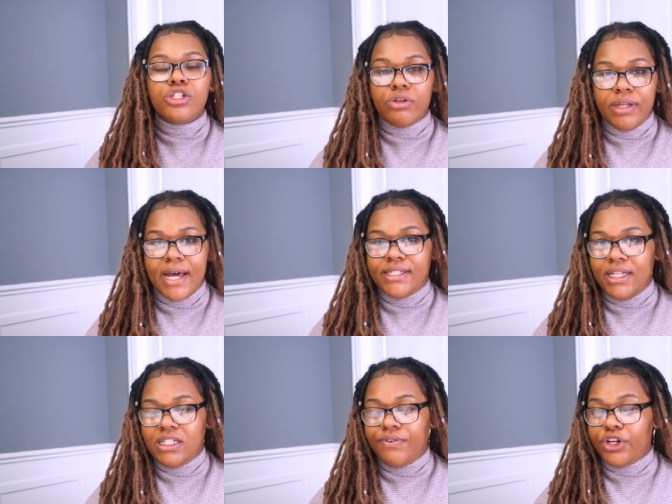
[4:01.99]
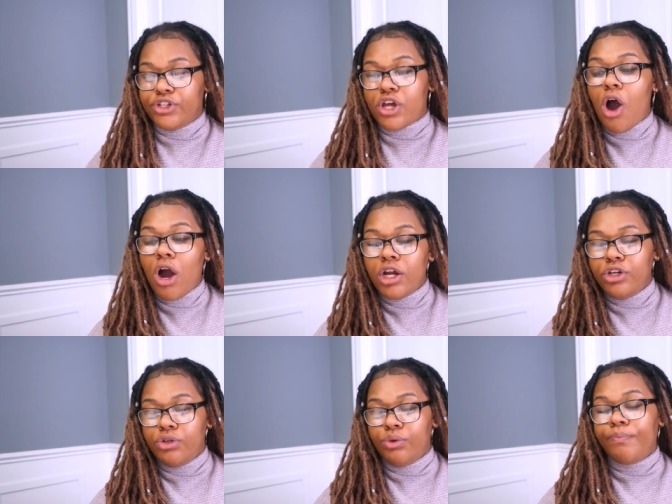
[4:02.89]
So yes, these vendors
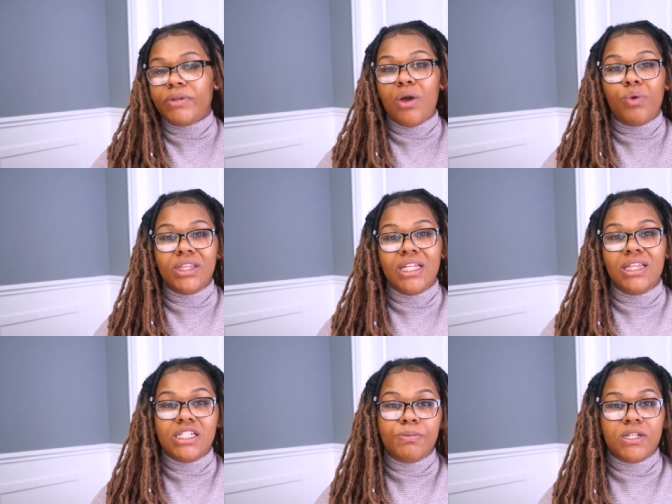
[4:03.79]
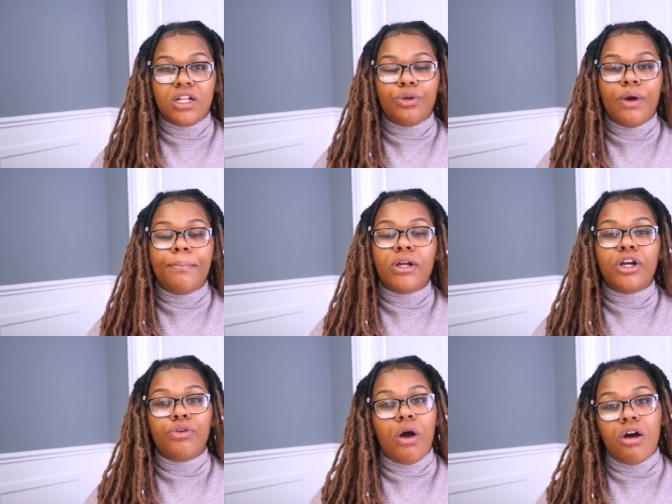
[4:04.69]
are new and within this particular
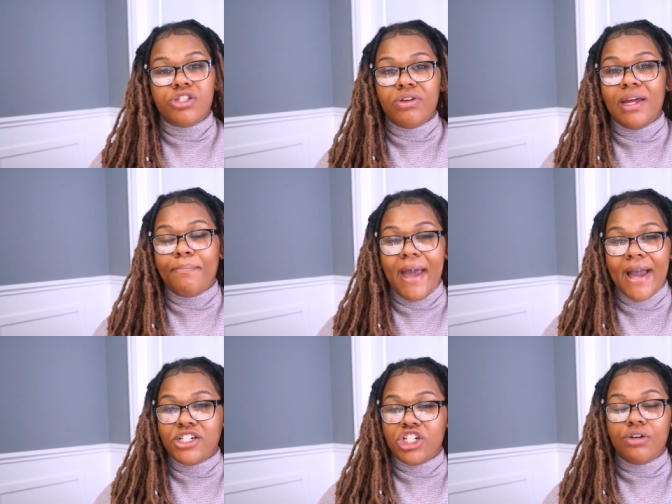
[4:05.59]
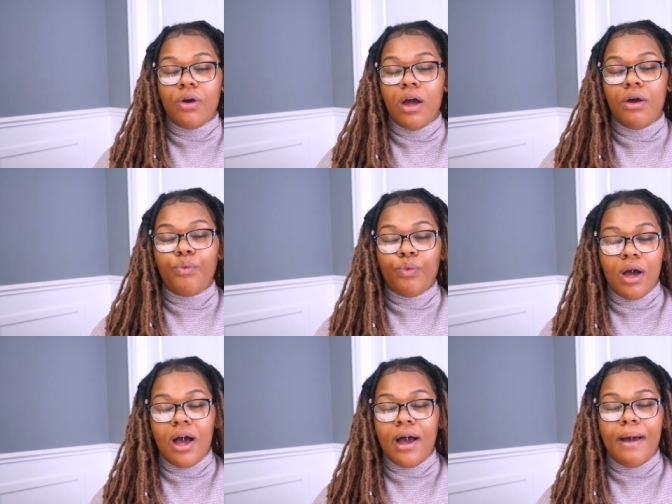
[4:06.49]
webinar, you'll also get packaging,
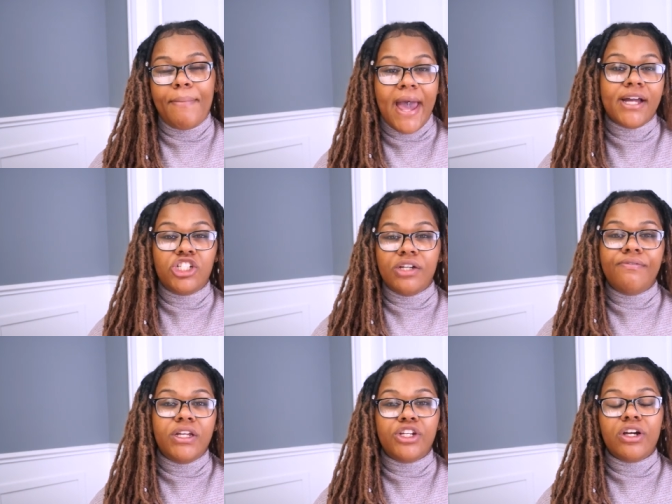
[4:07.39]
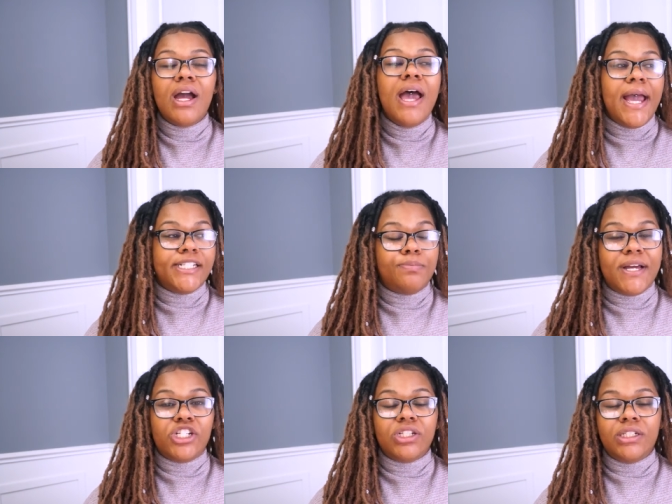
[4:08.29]
uh, a packaging vendor,
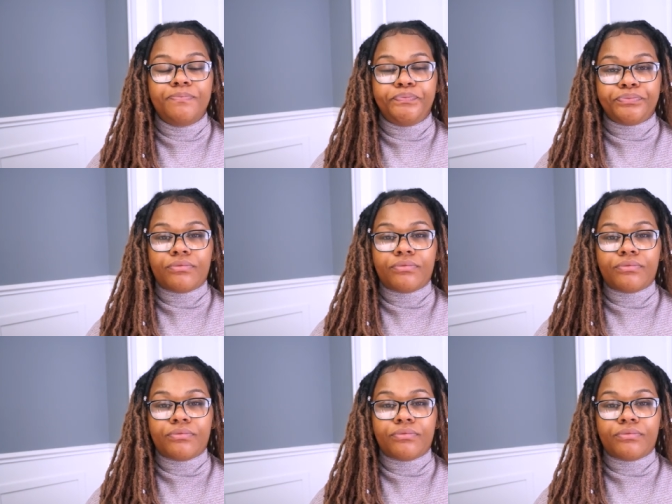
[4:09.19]
especially